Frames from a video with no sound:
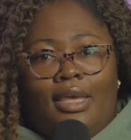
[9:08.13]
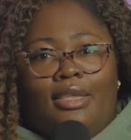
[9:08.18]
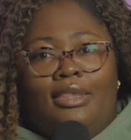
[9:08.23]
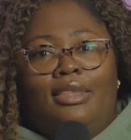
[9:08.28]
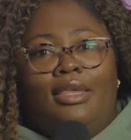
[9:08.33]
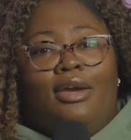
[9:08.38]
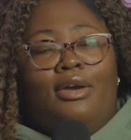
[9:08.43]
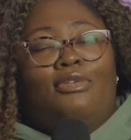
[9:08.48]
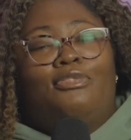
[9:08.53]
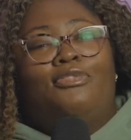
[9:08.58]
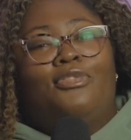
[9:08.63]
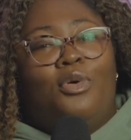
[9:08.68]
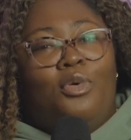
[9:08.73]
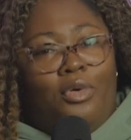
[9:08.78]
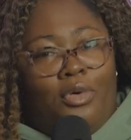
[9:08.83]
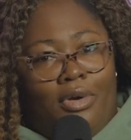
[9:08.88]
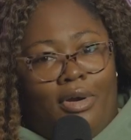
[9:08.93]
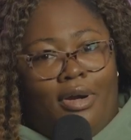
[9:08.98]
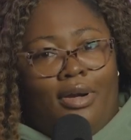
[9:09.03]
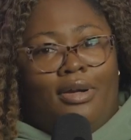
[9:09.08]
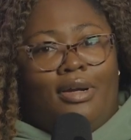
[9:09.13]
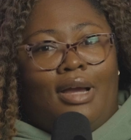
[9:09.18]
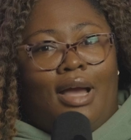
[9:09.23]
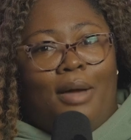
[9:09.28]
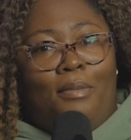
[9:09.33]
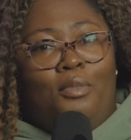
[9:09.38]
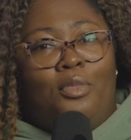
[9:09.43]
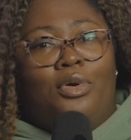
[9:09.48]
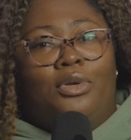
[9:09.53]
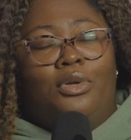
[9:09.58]
Therefore,
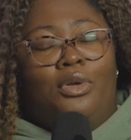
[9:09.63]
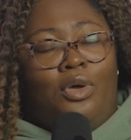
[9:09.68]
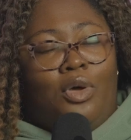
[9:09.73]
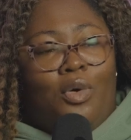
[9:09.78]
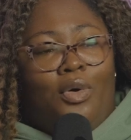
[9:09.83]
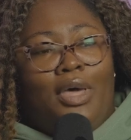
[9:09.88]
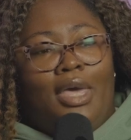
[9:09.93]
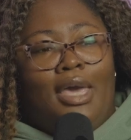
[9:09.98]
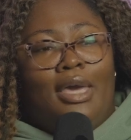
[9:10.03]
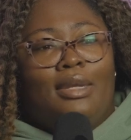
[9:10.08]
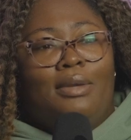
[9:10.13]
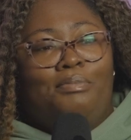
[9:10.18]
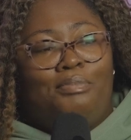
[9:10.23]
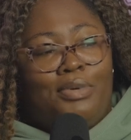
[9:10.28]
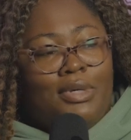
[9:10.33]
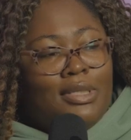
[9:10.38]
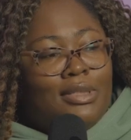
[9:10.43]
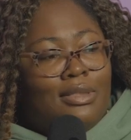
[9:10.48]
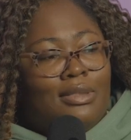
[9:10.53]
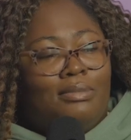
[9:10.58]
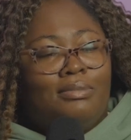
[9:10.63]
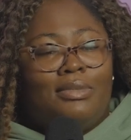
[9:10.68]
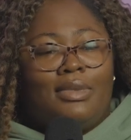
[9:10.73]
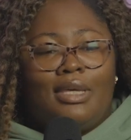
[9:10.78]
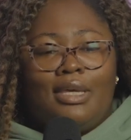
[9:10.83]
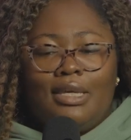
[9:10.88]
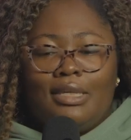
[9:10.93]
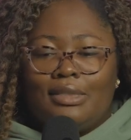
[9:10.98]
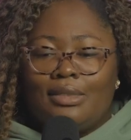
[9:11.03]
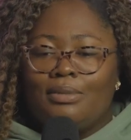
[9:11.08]
I'm going to go ahead and put some
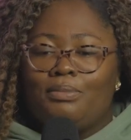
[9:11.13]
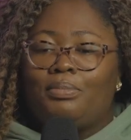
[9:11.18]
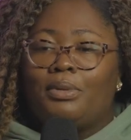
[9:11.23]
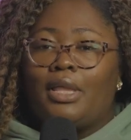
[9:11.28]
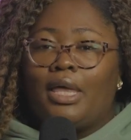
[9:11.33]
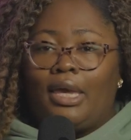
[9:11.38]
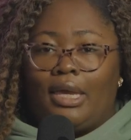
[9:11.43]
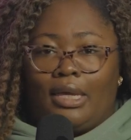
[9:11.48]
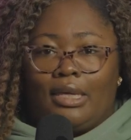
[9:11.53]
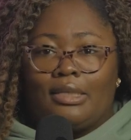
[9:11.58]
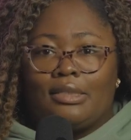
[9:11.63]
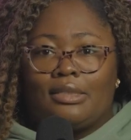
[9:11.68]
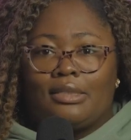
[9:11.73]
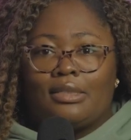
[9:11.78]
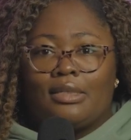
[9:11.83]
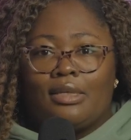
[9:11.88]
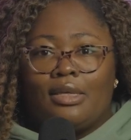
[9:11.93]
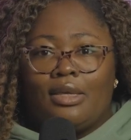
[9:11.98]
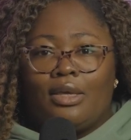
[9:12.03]
things in place.